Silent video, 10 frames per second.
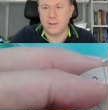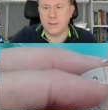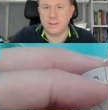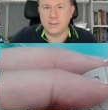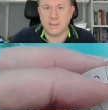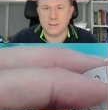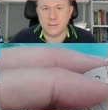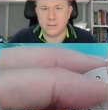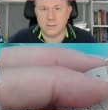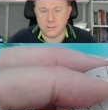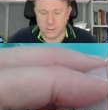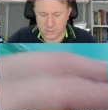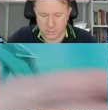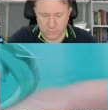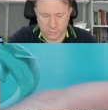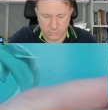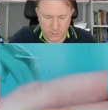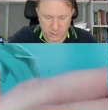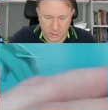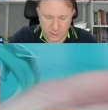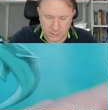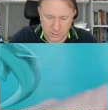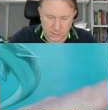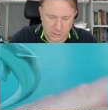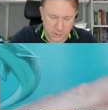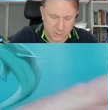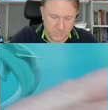It says that, that's not the right thing, is it? It's this